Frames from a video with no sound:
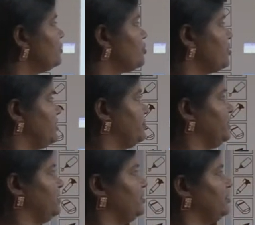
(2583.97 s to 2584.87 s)

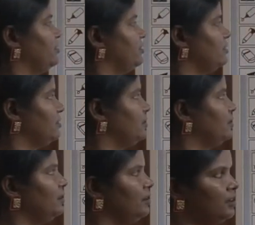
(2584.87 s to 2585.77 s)
treatment.
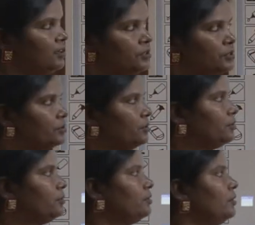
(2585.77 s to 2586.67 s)

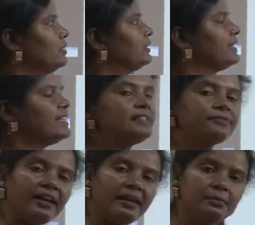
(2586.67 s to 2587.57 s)
So, these
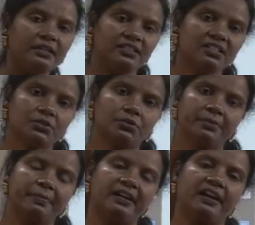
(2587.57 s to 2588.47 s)
five methods
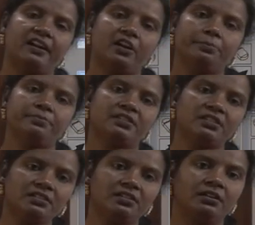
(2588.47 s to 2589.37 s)
could be
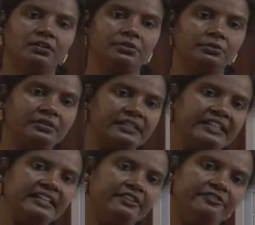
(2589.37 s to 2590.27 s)
adapted to
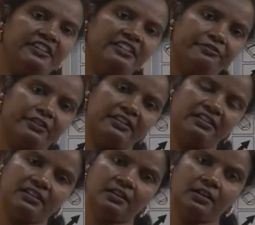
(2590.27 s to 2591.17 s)
treat different different
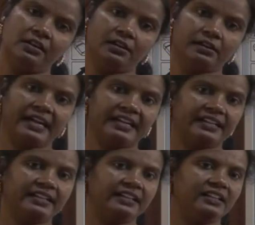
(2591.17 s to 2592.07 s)

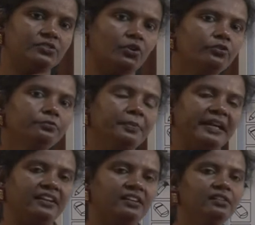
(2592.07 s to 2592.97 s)
categories of
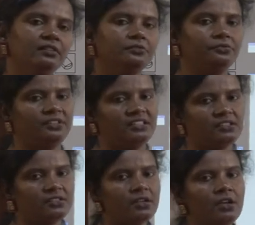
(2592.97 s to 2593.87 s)
medical
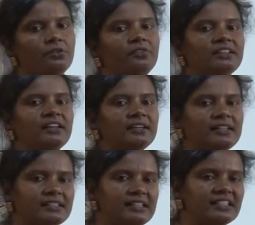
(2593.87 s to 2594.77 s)
waste. Whether it
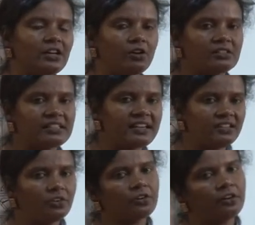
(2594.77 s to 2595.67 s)
is done
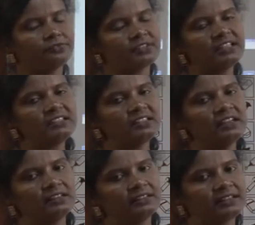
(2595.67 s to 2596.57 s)
on-site or off-site,
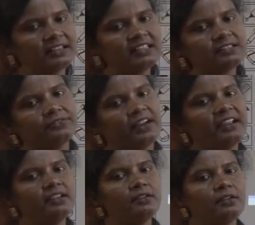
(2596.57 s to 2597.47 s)
these
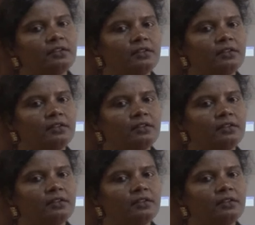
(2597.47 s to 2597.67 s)
five